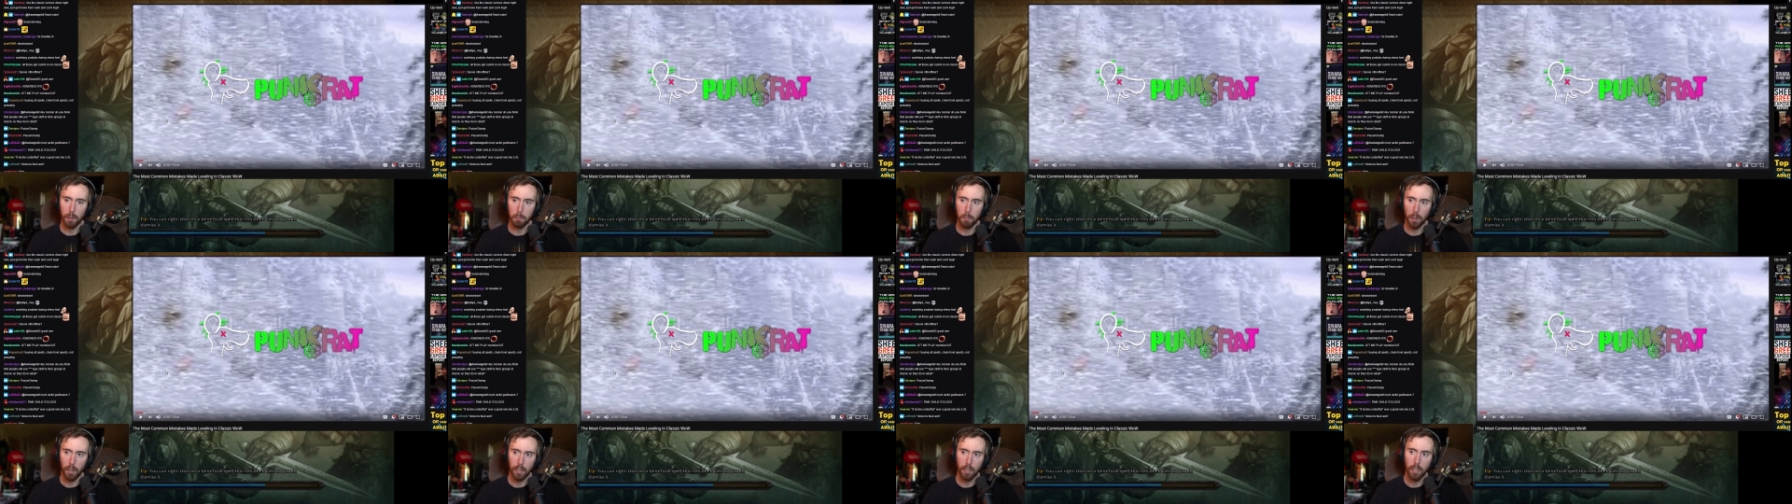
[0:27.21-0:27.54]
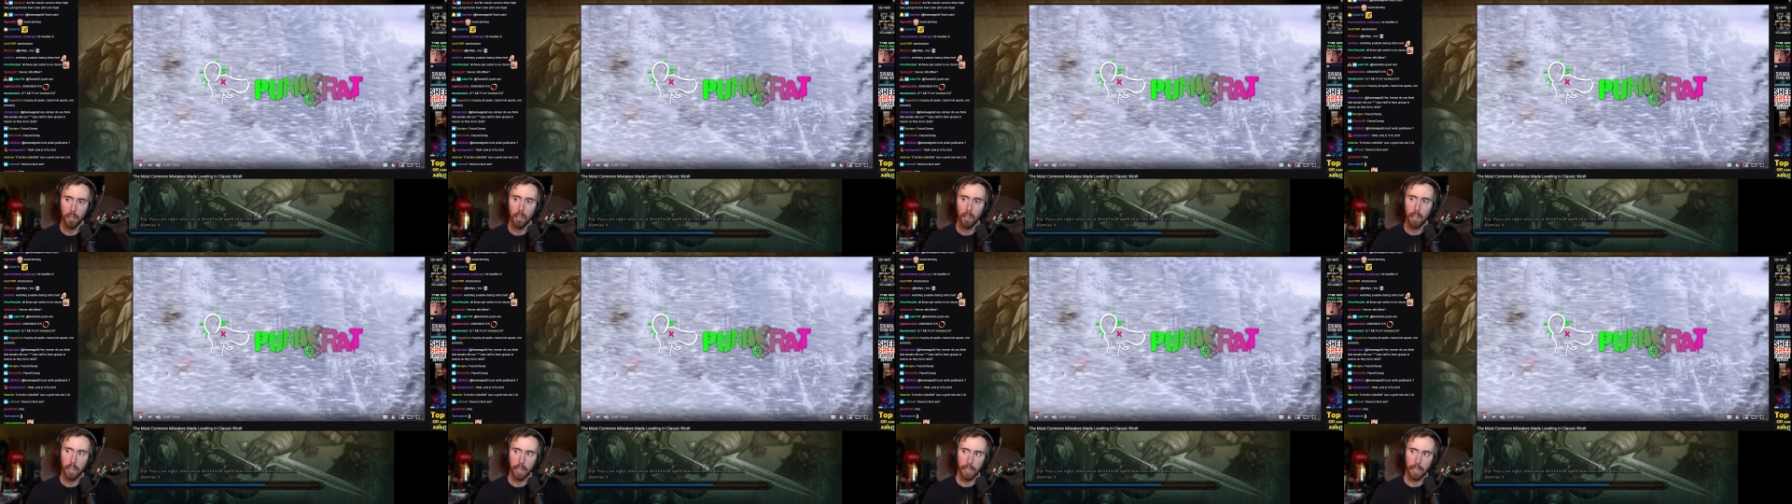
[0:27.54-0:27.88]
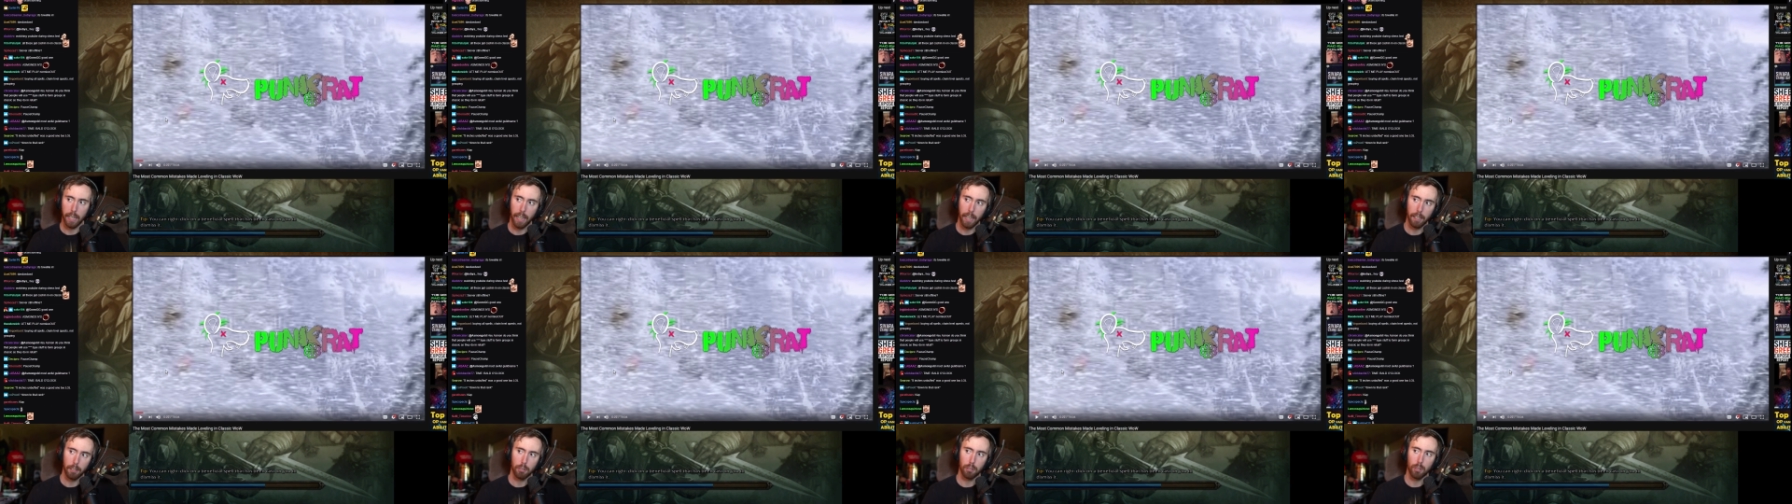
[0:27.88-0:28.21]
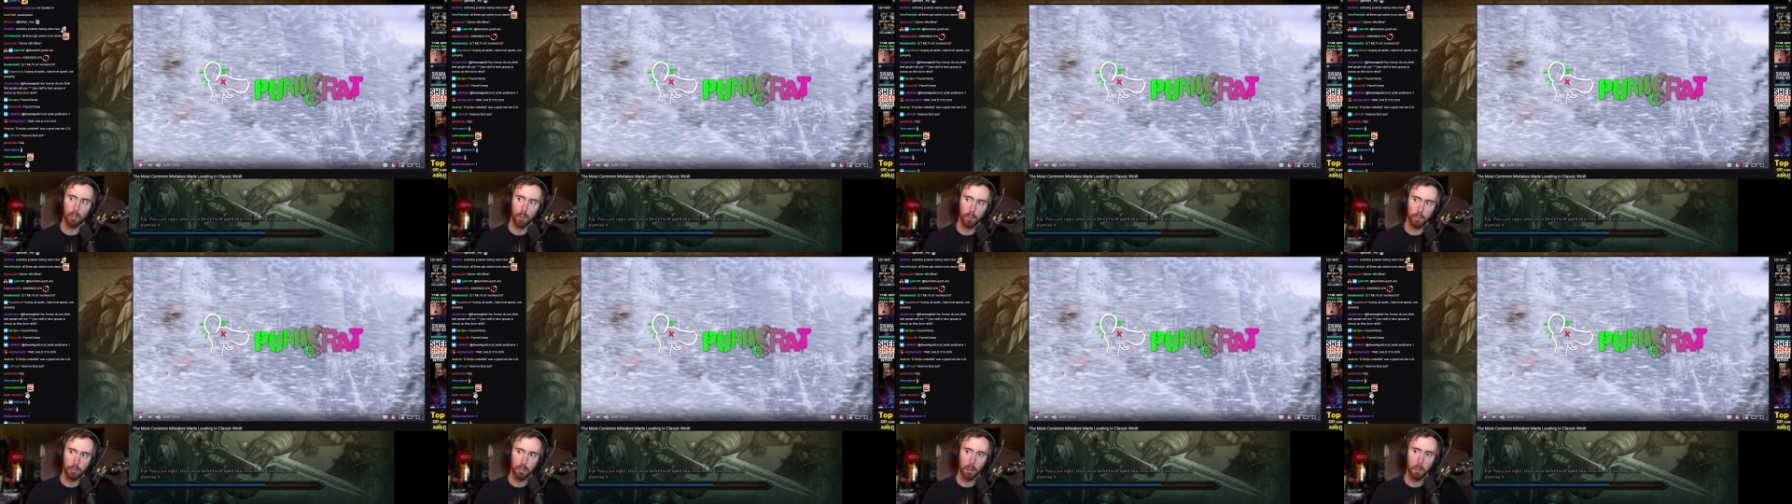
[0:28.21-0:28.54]
but in case
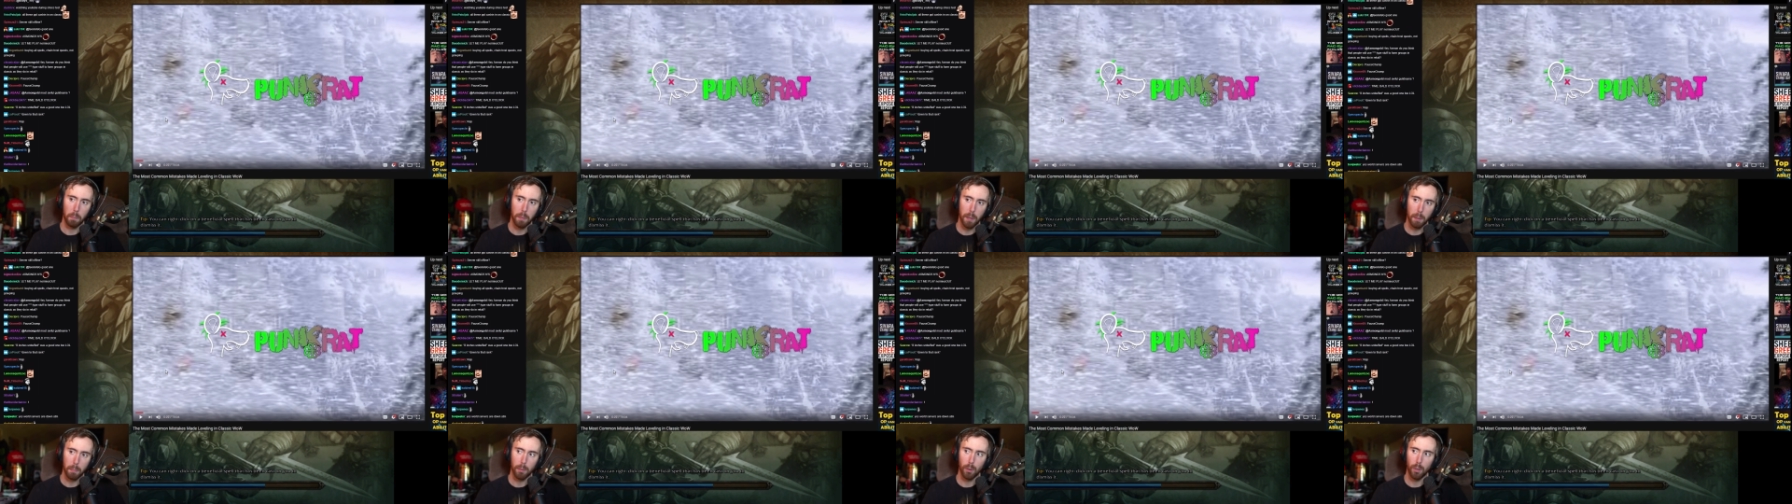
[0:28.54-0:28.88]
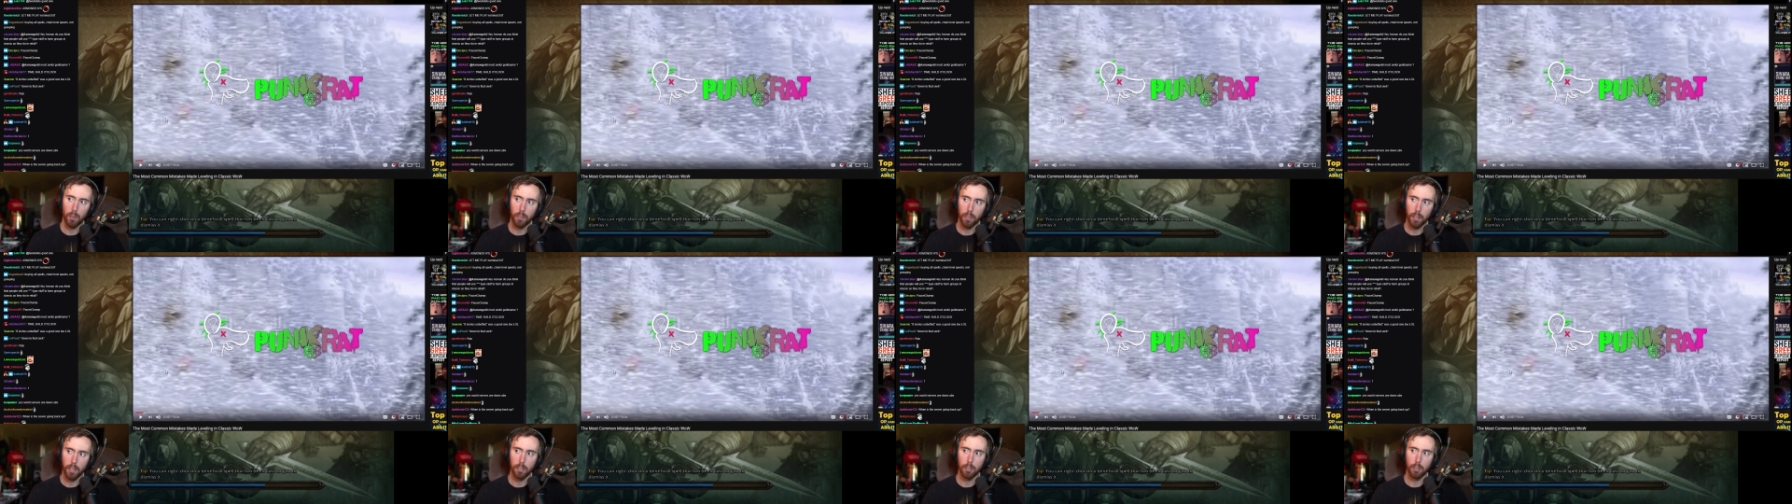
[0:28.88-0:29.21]
there are some people that